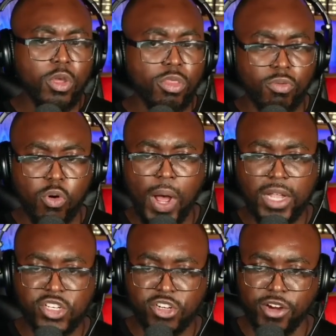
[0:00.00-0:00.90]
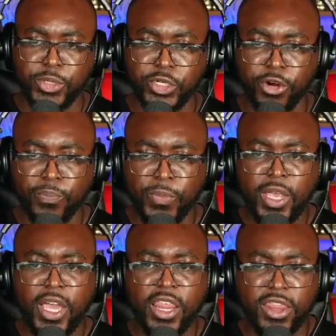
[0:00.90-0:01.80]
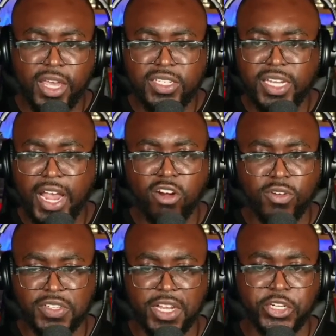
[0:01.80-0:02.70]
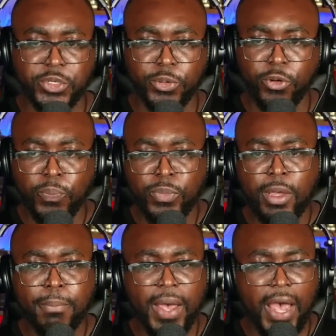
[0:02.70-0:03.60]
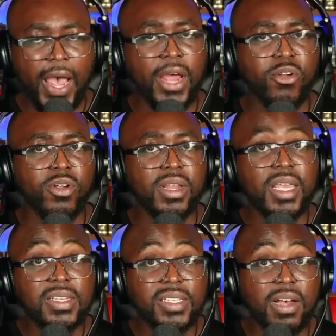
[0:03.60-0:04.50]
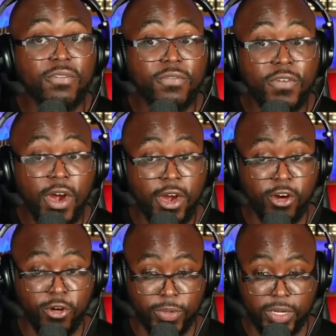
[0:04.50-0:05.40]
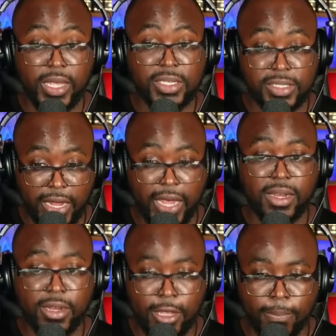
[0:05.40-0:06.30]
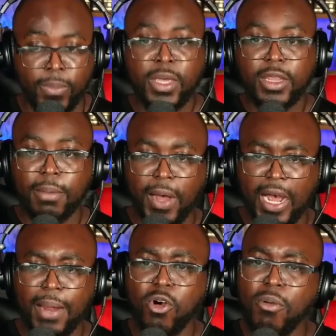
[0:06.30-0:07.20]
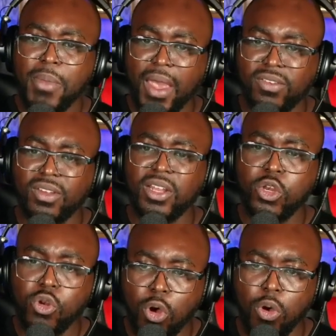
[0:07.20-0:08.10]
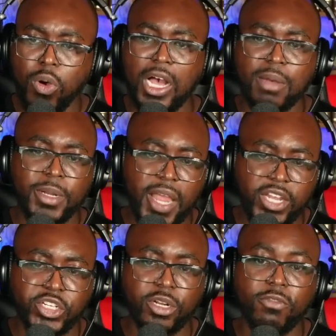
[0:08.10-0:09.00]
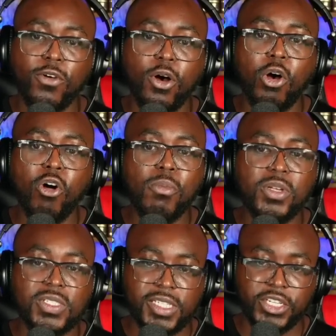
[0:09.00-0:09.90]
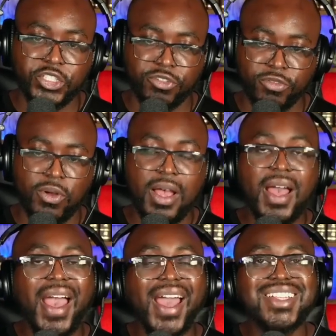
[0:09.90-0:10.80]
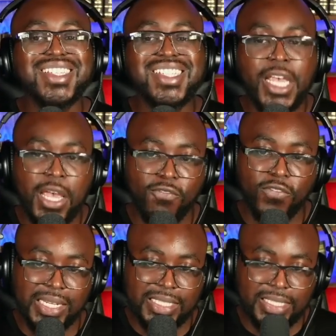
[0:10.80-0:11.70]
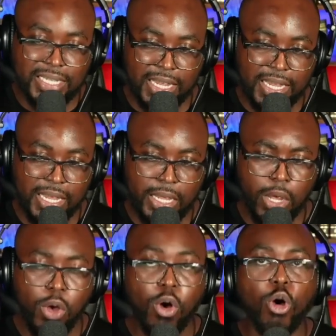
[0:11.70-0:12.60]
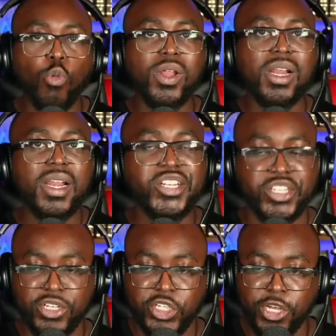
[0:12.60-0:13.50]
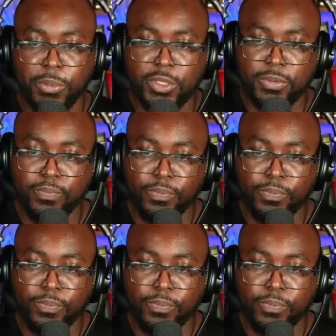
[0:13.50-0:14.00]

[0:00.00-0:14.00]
Throughout scripture, this heterosexual pattern is affirmed. Exactly. The Bible makes no accommodation for homosexual activity or relationships.